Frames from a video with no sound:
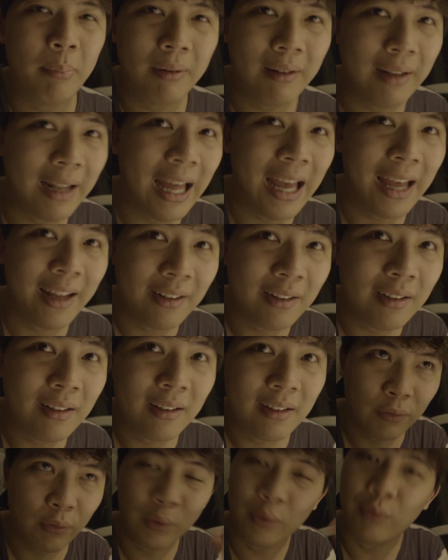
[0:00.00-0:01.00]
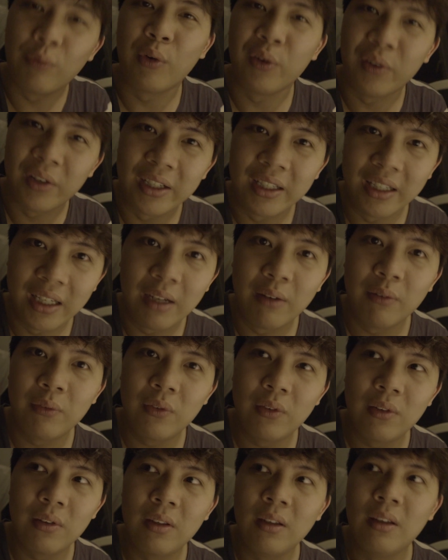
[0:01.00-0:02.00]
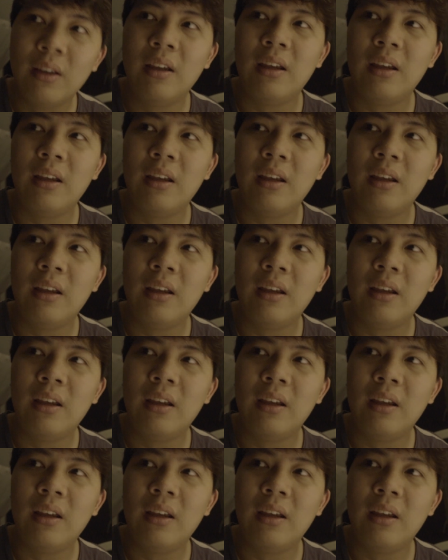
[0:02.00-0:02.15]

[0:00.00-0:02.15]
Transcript: plan for, for the gifts